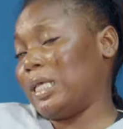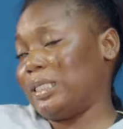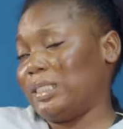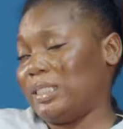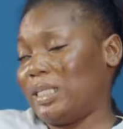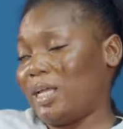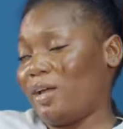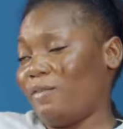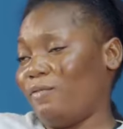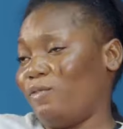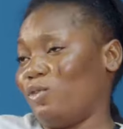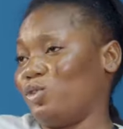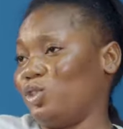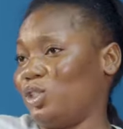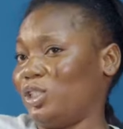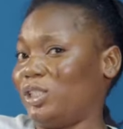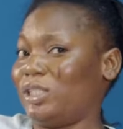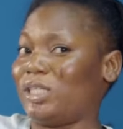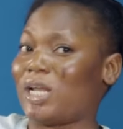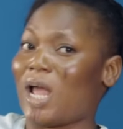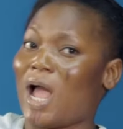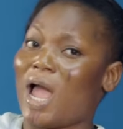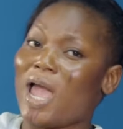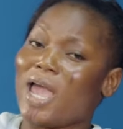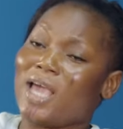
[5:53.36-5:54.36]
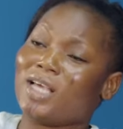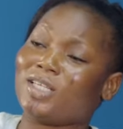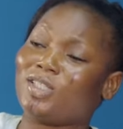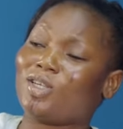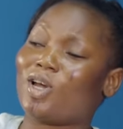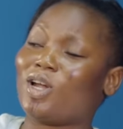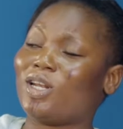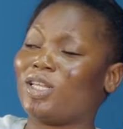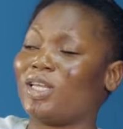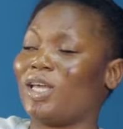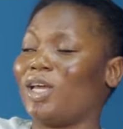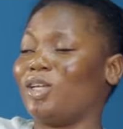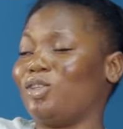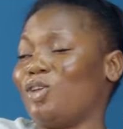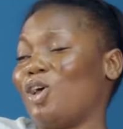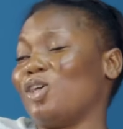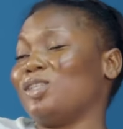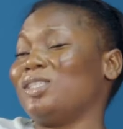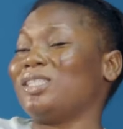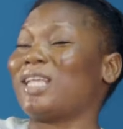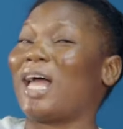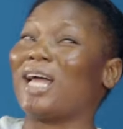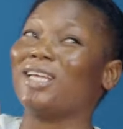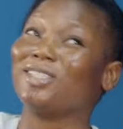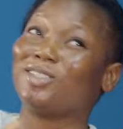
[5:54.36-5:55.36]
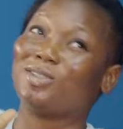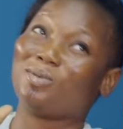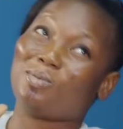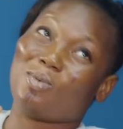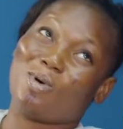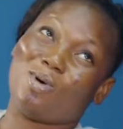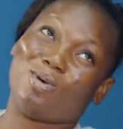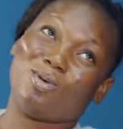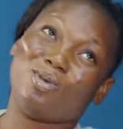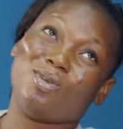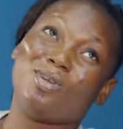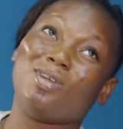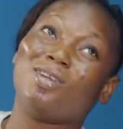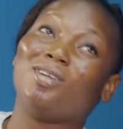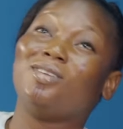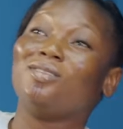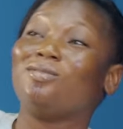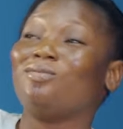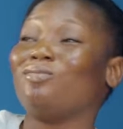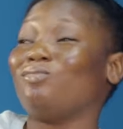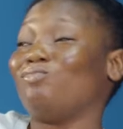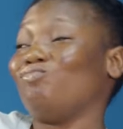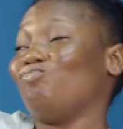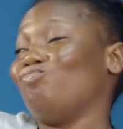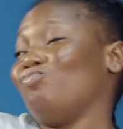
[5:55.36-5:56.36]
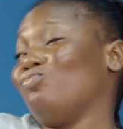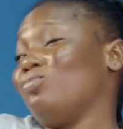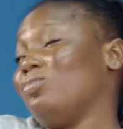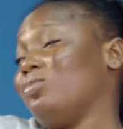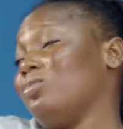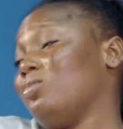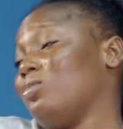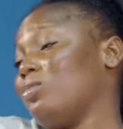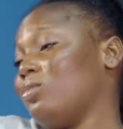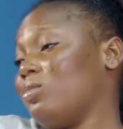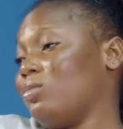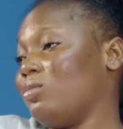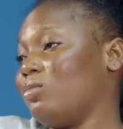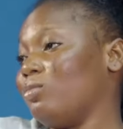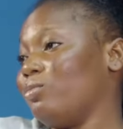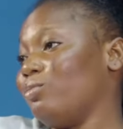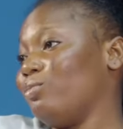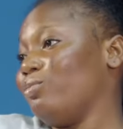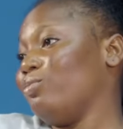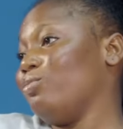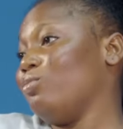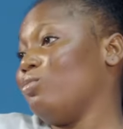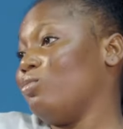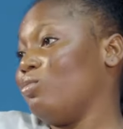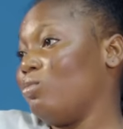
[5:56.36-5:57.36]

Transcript: true essence of your character's words.